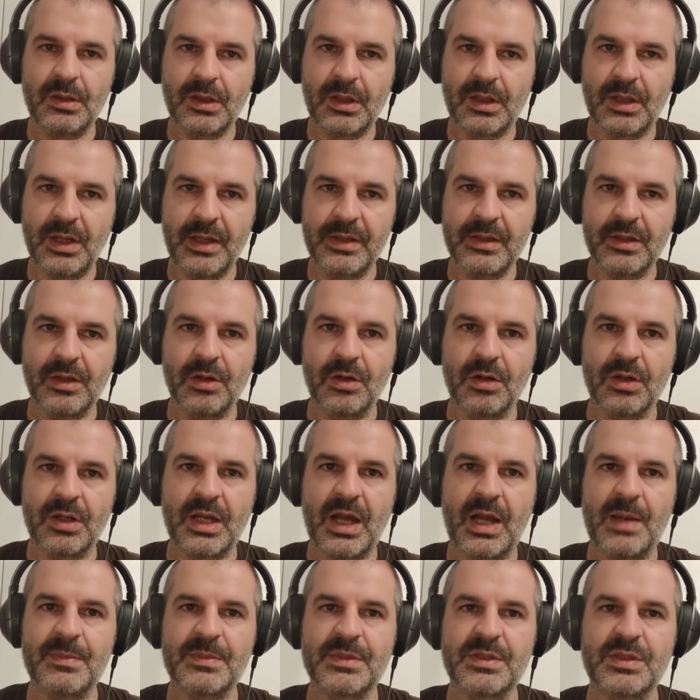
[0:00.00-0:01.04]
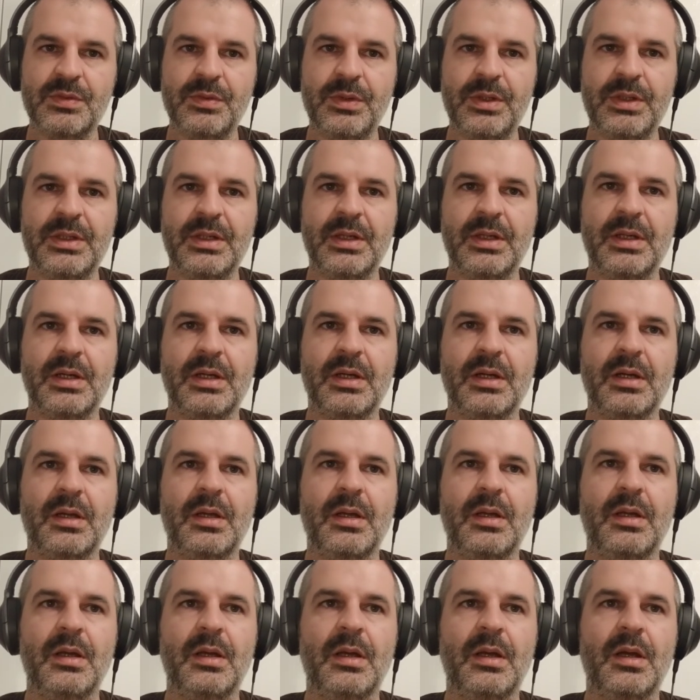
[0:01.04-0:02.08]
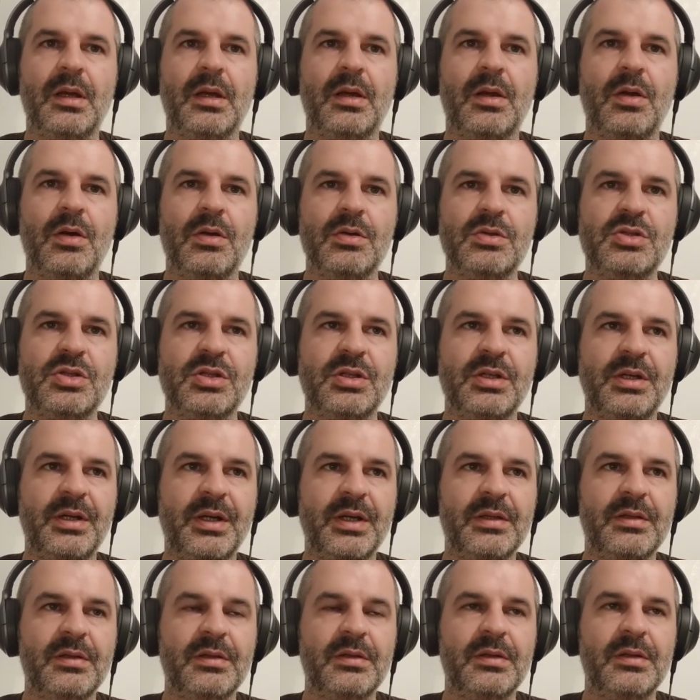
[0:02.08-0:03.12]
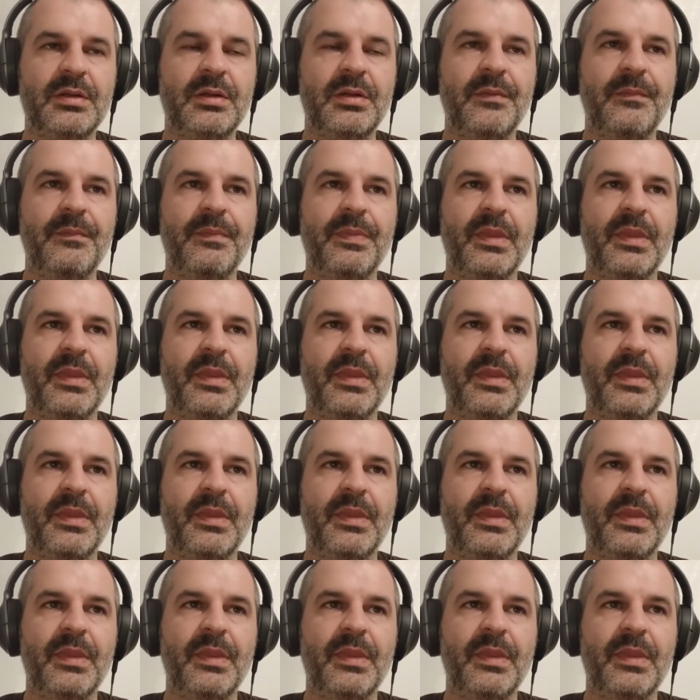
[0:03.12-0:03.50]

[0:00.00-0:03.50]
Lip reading: ClientGo comes with a code generator